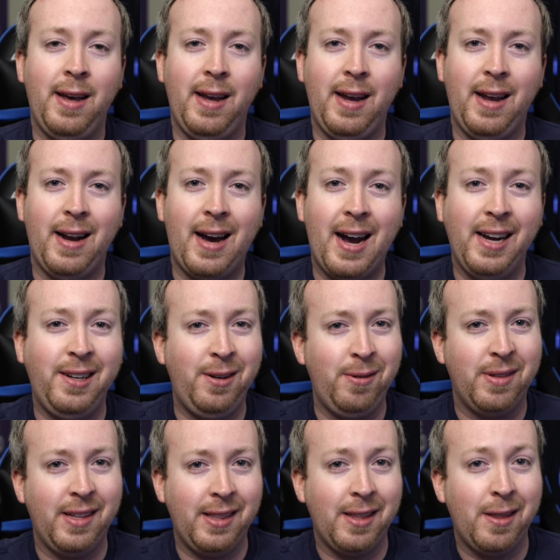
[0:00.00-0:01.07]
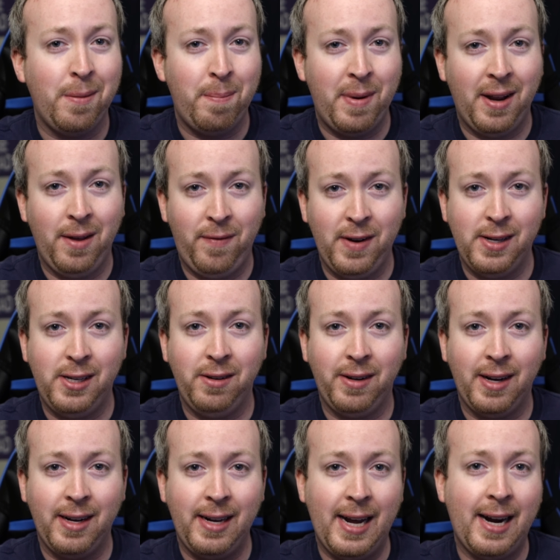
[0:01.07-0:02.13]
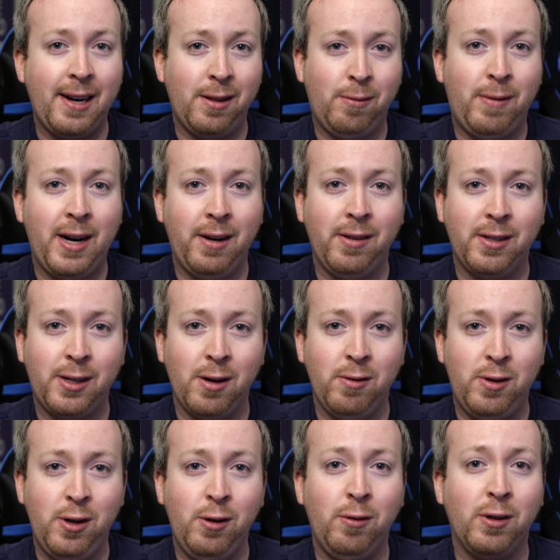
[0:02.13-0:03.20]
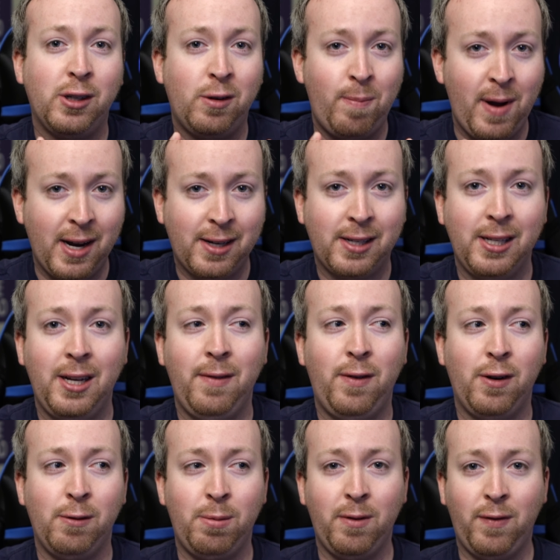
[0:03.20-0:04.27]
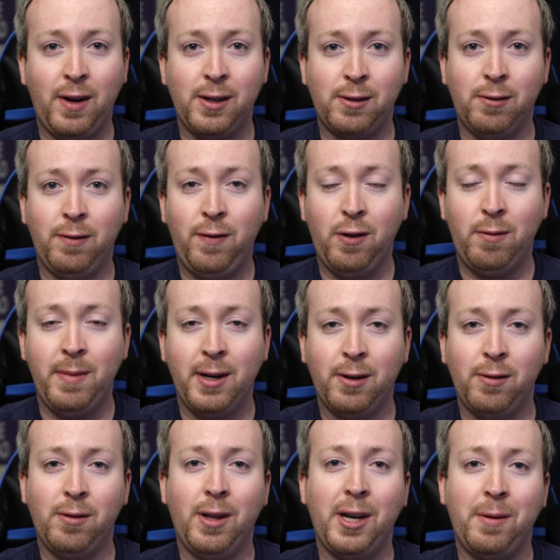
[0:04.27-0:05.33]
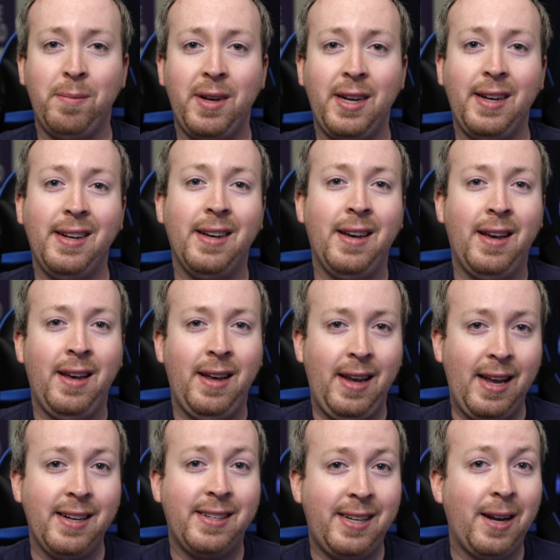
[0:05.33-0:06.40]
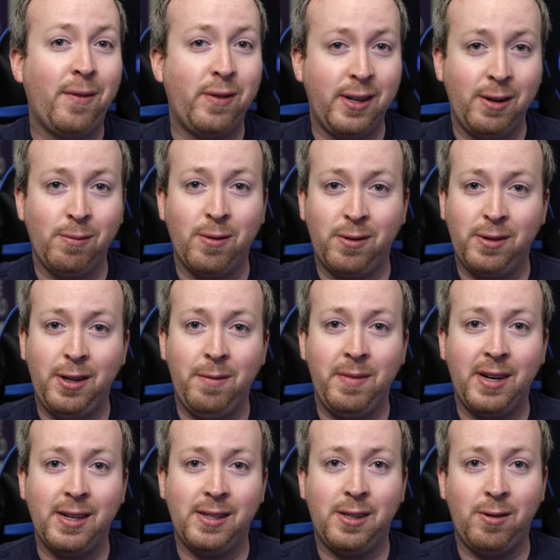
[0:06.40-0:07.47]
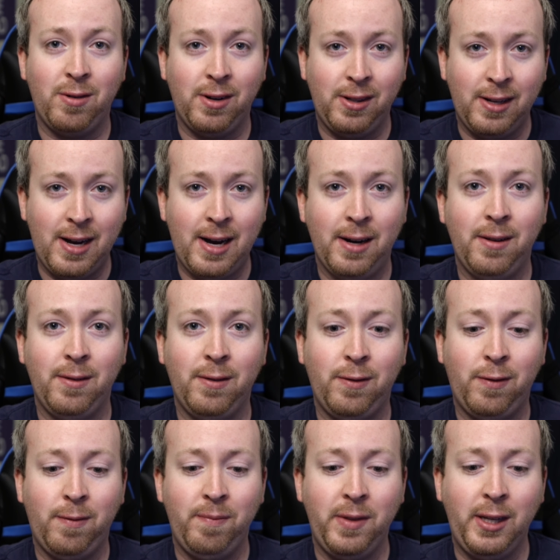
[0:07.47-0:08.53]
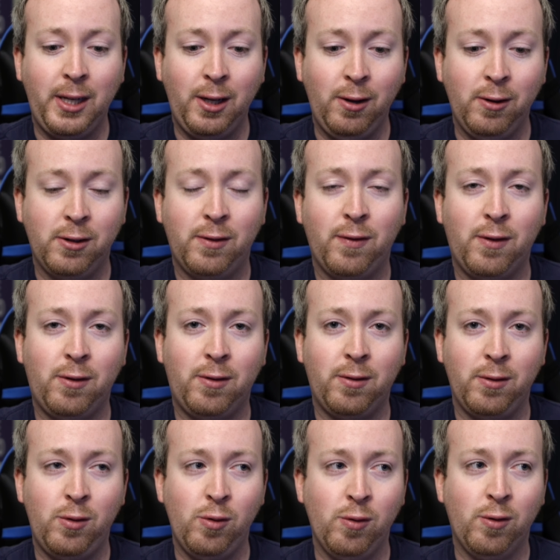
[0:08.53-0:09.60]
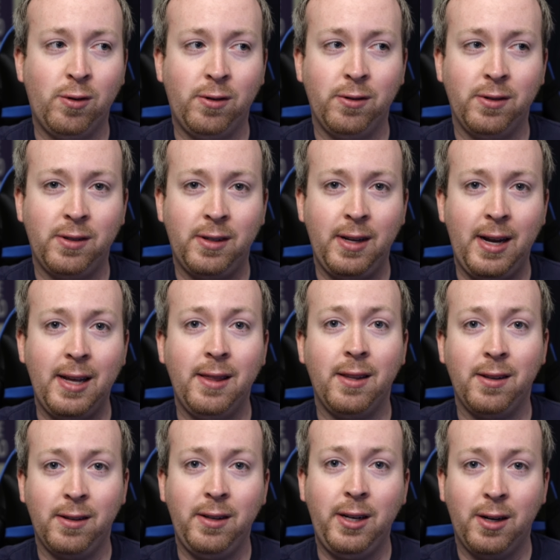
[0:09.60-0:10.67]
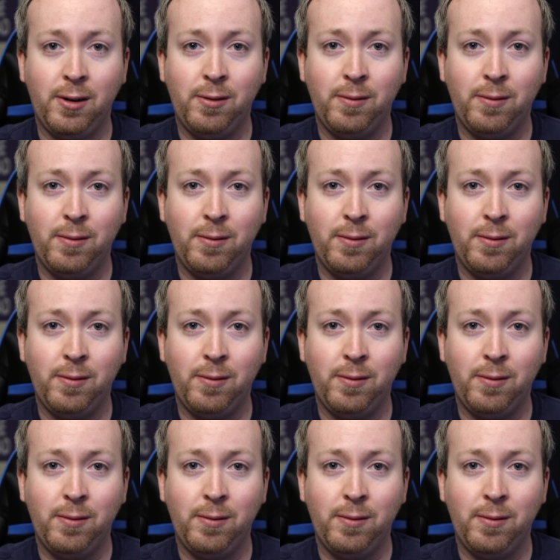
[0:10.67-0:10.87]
And I do think that the benefits you get out of the Wireless Go 2, especially if you're a professional filmmaker like me, is definitely worth it, because there are a lot of useful tools in the, you know,